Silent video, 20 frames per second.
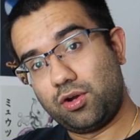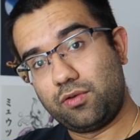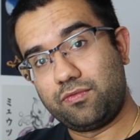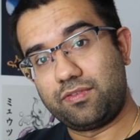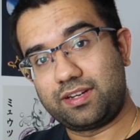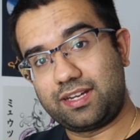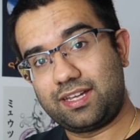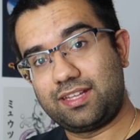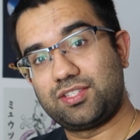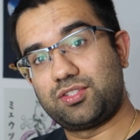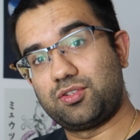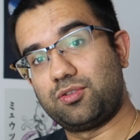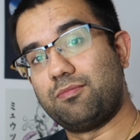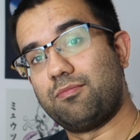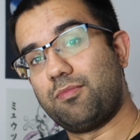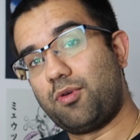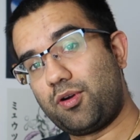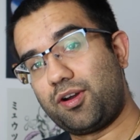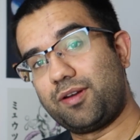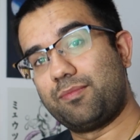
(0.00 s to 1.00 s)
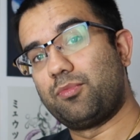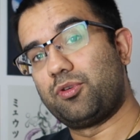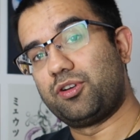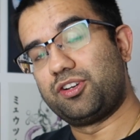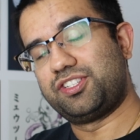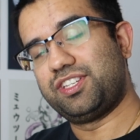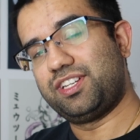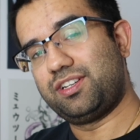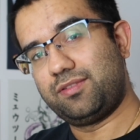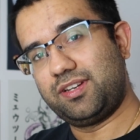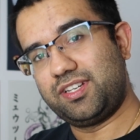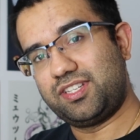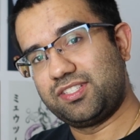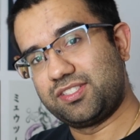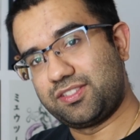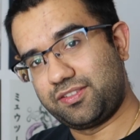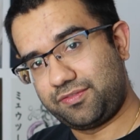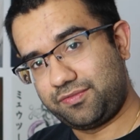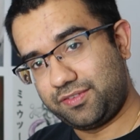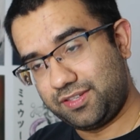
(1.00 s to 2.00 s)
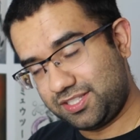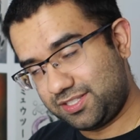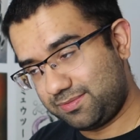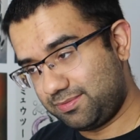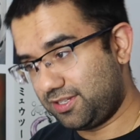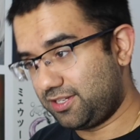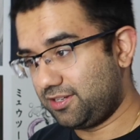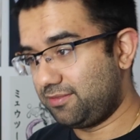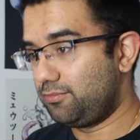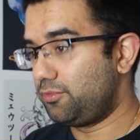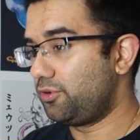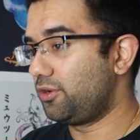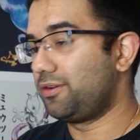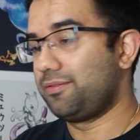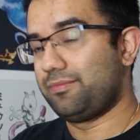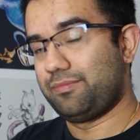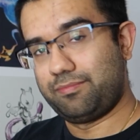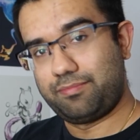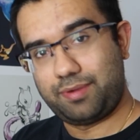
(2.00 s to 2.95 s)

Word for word: and over again so more and more generations of fish become more